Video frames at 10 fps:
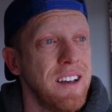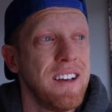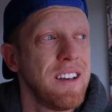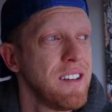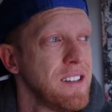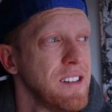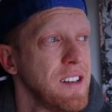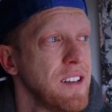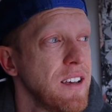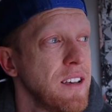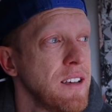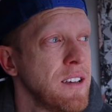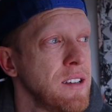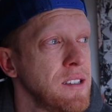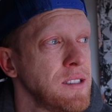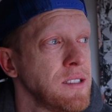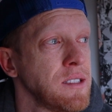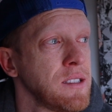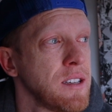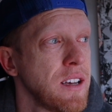
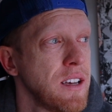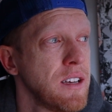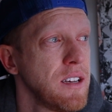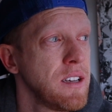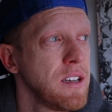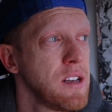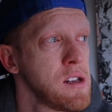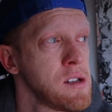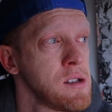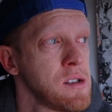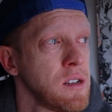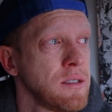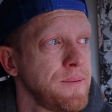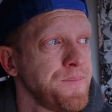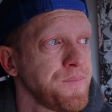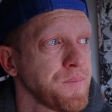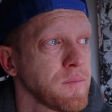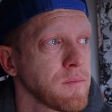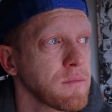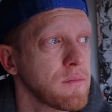
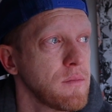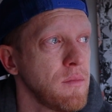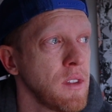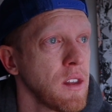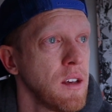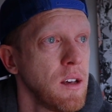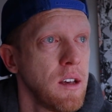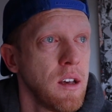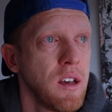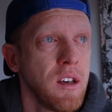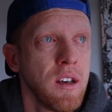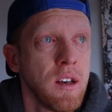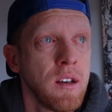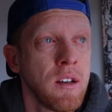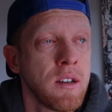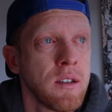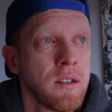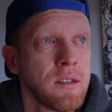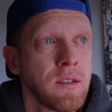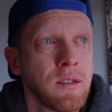
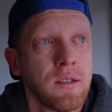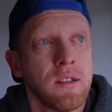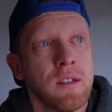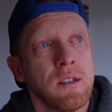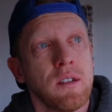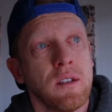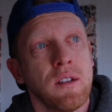Nobody speaks.